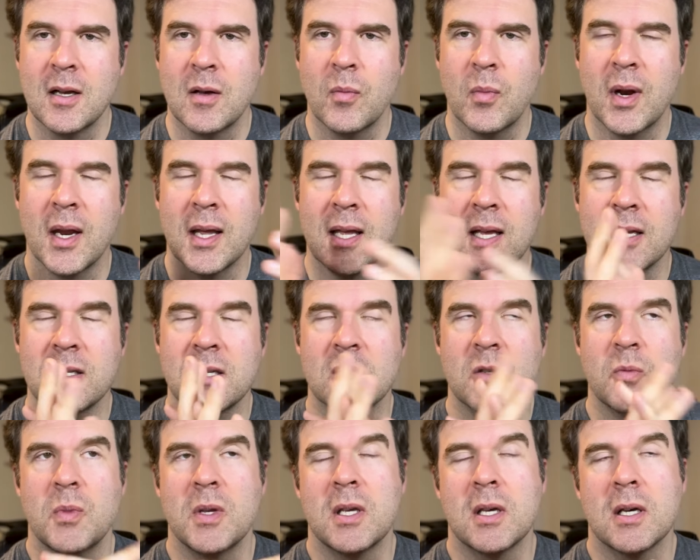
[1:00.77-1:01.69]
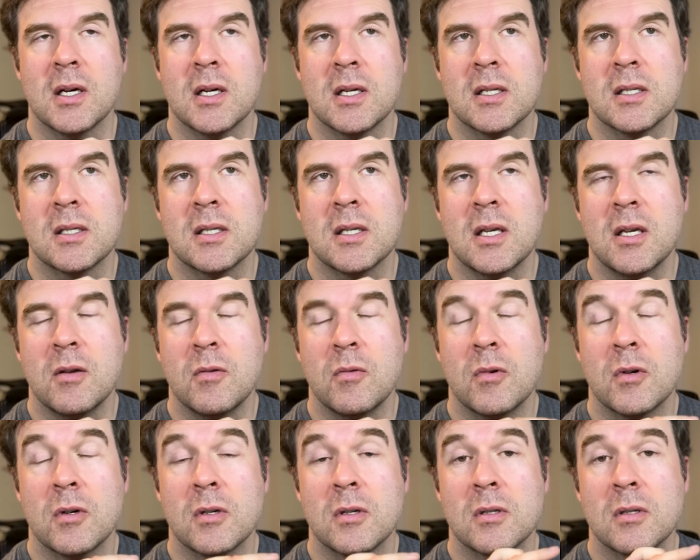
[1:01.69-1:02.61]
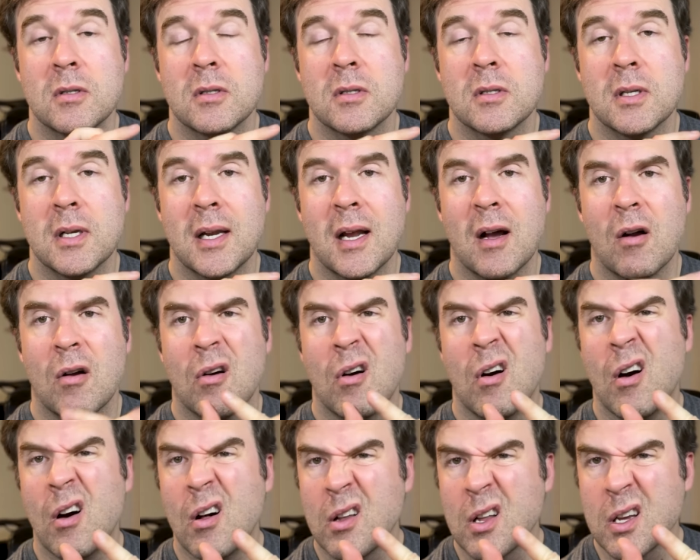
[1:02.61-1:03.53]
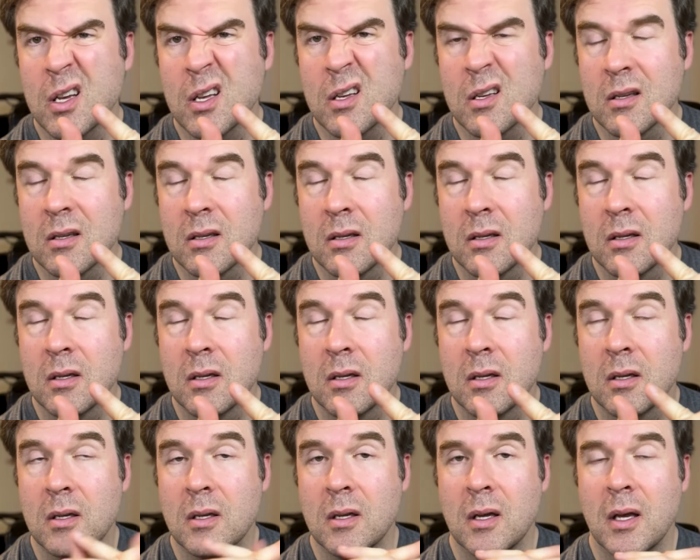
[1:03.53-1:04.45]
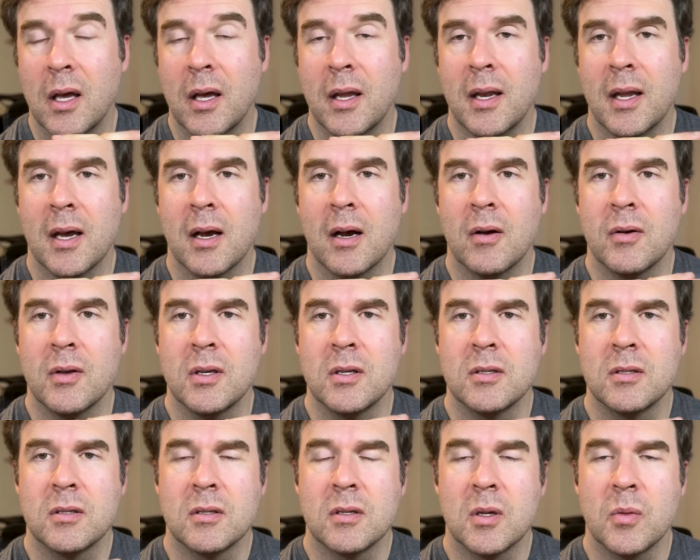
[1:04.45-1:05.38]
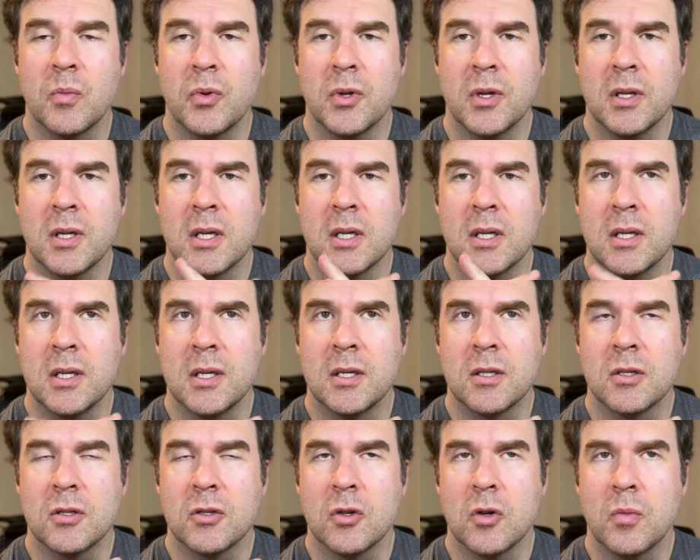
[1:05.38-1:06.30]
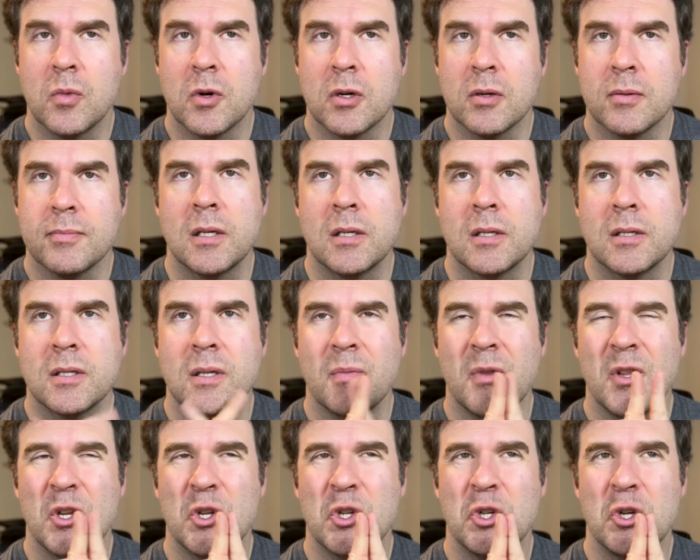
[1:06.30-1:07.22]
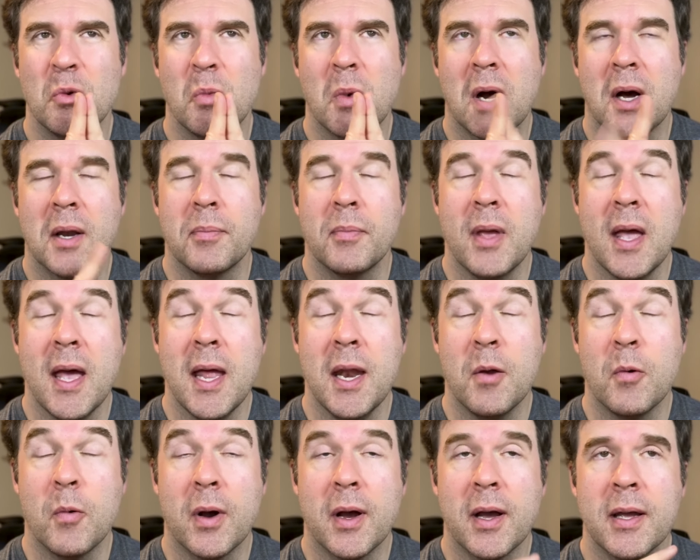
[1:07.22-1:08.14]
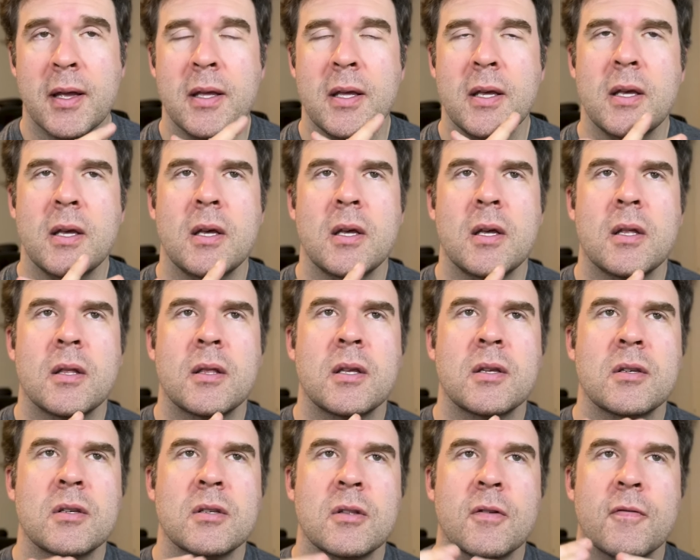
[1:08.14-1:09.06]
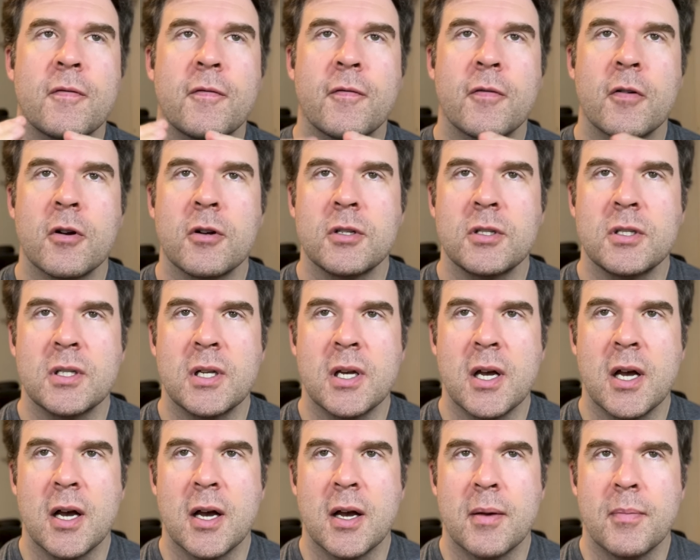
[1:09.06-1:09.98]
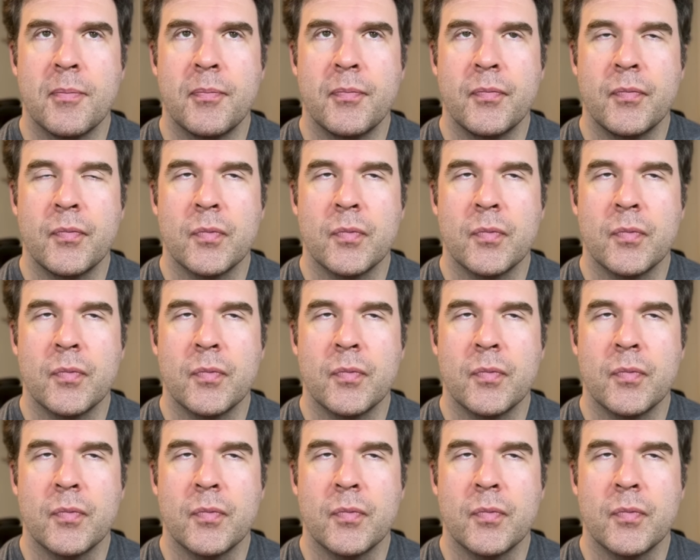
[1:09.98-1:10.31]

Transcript: But I guess that's because he was an alcoholic and now he's completely clean and sober. Something to chew on. Anyway, this is the first time